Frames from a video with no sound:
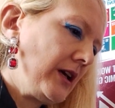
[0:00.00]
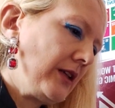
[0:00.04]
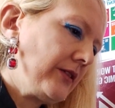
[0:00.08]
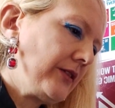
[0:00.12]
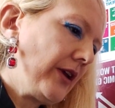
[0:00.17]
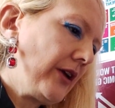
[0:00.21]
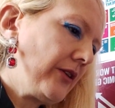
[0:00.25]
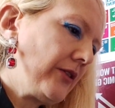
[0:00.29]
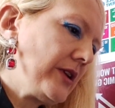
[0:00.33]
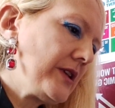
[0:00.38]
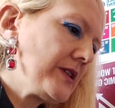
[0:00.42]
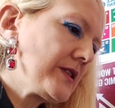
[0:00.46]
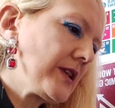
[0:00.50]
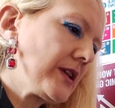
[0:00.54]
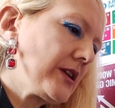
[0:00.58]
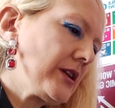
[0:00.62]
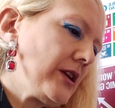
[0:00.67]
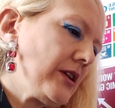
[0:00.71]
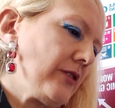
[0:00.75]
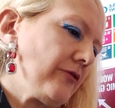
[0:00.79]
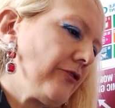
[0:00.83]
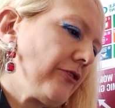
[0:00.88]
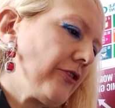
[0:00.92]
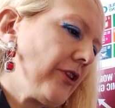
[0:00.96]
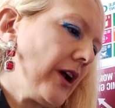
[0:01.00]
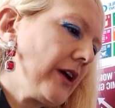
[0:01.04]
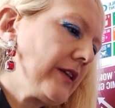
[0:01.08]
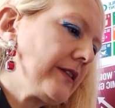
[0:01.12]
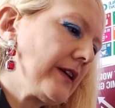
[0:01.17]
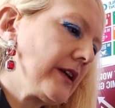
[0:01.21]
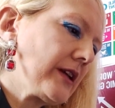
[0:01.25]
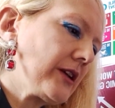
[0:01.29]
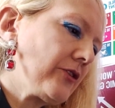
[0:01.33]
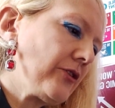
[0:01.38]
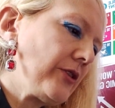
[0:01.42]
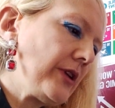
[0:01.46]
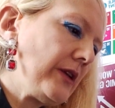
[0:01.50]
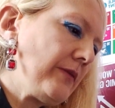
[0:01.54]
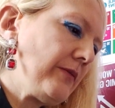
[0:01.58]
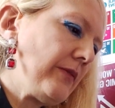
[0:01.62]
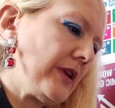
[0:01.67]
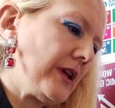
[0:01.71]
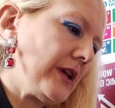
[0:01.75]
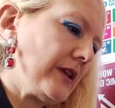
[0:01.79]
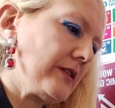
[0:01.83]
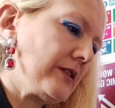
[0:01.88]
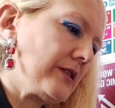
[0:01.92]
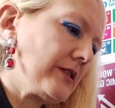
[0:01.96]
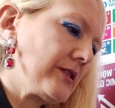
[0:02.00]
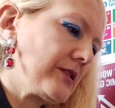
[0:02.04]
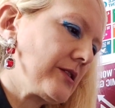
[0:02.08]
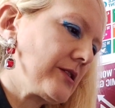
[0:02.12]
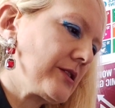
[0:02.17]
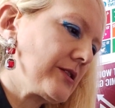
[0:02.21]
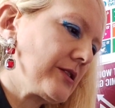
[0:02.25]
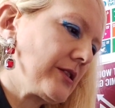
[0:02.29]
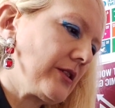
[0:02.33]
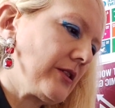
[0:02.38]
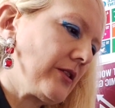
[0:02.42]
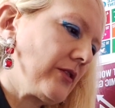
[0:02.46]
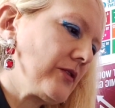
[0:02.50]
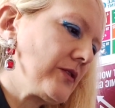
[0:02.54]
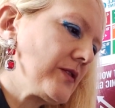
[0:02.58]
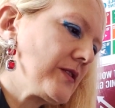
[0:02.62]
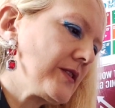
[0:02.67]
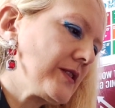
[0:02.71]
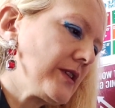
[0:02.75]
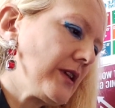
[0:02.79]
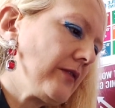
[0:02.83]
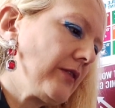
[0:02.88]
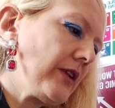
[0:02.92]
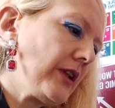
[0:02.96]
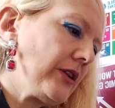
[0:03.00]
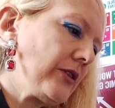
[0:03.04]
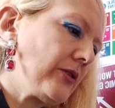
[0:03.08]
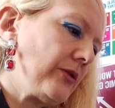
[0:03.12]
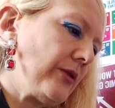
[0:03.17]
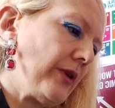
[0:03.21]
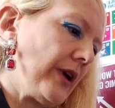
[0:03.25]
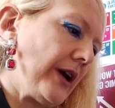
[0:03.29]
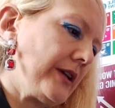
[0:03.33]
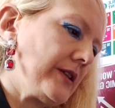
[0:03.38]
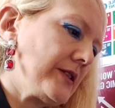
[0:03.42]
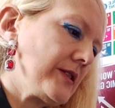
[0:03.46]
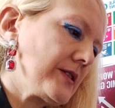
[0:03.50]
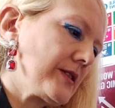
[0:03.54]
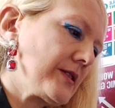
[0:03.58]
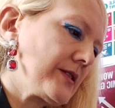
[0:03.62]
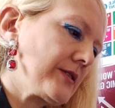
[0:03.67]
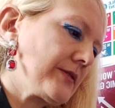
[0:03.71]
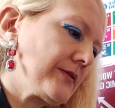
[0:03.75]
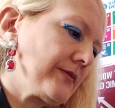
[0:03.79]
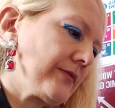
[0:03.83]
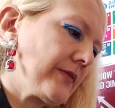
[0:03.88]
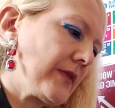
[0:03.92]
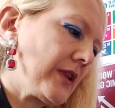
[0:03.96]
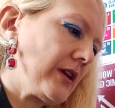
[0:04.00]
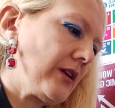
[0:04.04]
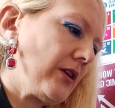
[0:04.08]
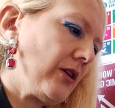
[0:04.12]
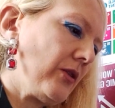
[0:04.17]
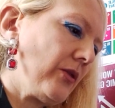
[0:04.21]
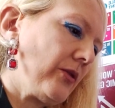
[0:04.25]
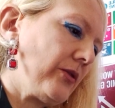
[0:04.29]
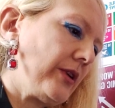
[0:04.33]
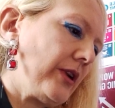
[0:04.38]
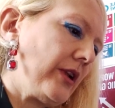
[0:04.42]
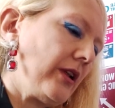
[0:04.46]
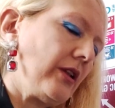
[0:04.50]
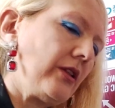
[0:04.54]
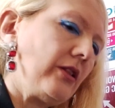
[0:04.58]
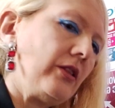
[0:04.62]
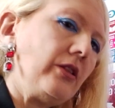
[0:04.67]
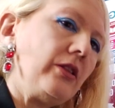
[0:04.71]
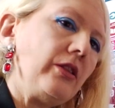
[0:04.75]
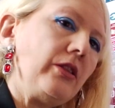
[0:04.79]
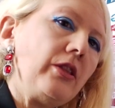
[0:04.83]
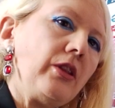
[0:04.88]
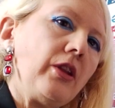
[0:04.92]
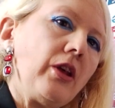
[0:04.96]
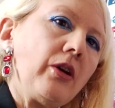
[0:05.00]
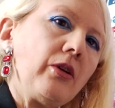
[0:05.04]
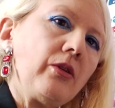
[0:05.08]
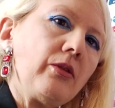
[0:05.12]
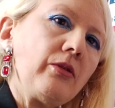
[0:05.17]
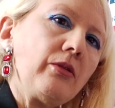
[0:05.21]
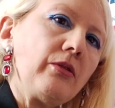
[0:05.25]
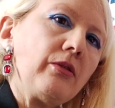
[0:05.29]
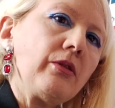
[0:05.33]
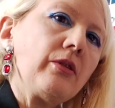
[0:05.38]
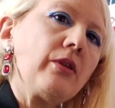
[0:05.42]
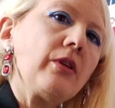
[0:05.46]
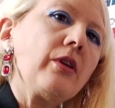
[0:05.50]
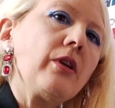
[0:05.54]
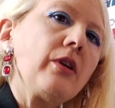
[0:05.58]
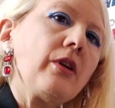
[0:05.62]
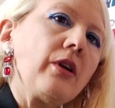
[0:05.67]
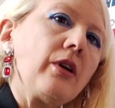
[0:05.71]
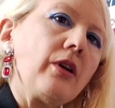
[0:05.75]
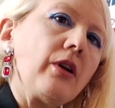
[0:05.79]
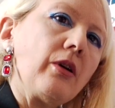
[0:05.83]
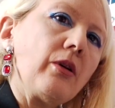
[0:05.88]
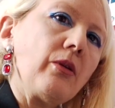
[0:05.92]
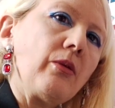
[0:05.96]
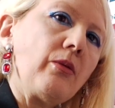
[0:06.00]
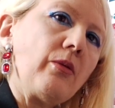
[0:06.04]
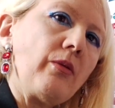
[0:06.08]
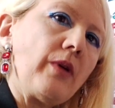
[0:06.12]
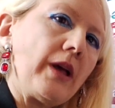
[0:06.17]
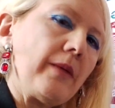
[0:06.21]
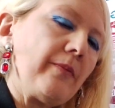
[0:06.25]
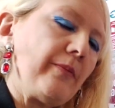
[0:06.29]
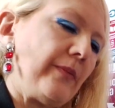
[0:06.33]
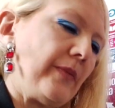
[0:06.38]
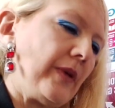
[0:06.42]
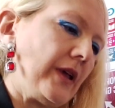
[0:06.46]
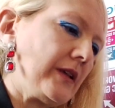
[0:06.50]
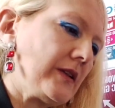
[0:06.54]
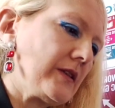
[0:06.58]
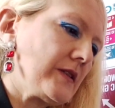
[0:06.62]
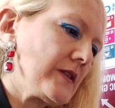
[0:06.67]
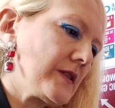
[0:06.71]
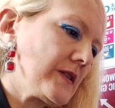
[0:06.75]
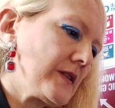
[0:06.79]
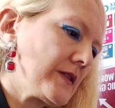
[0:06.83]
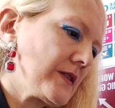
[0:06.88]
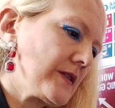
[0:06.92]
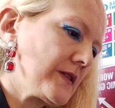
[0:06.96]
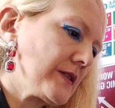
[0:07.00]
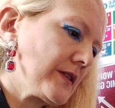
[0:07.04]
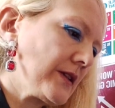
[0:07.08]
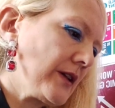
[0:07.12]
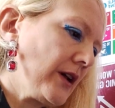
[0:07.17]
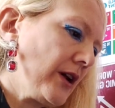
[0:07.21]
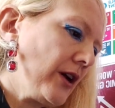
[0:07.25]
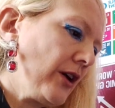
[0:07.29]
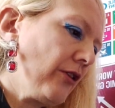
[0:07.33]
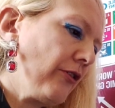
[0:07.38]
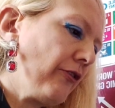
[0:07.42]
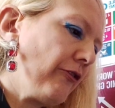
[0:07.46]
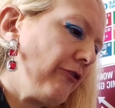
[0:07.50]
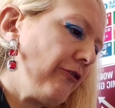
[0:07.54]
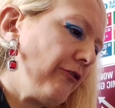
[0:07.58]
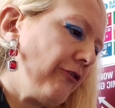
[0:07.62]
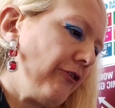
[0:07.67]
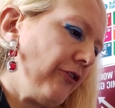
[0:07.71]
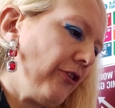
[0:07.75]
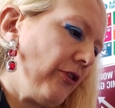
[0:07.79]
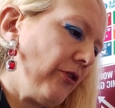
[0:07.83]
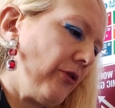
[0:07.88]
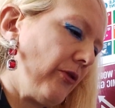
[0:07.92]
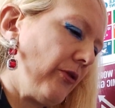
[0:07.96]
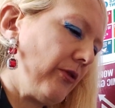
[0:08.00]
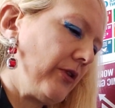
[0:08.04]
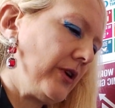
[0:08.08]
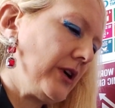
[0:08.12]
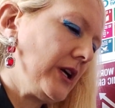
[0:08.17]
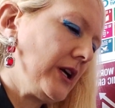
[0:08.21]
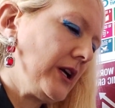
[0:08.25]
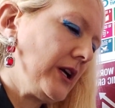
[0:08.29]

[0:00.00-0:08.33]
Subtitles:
there is the Good Friday Agreement on civil rights, on no weapons, for